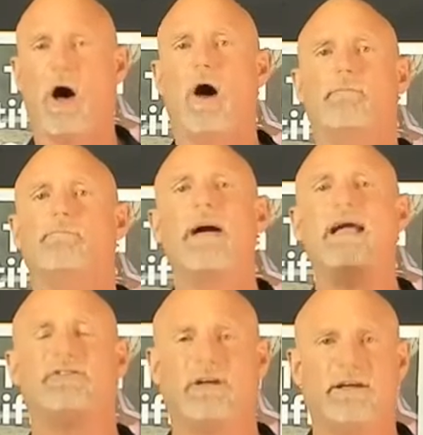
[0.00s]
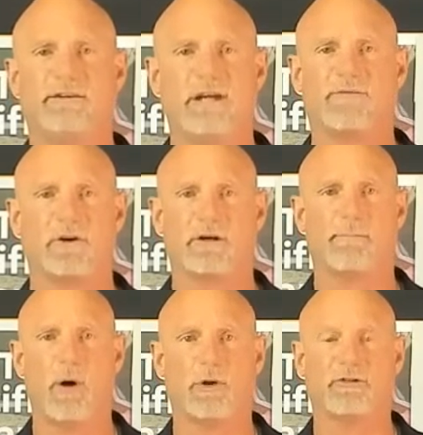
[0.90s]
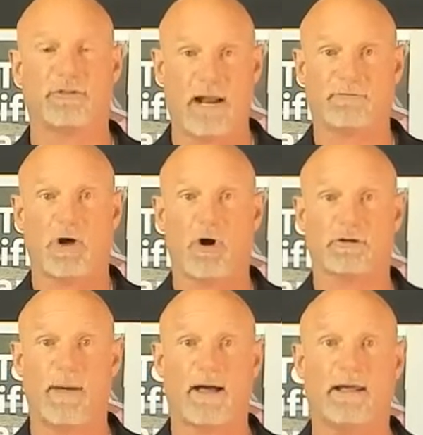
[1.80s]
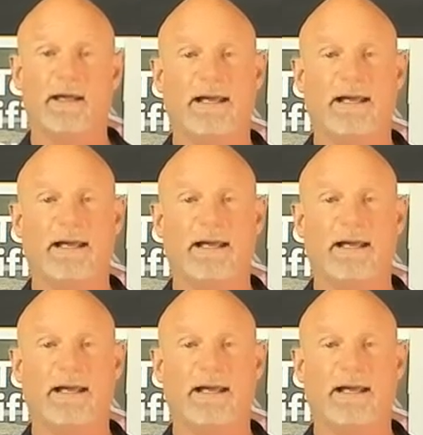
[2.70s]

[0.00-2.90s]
amazing different components that I've talked about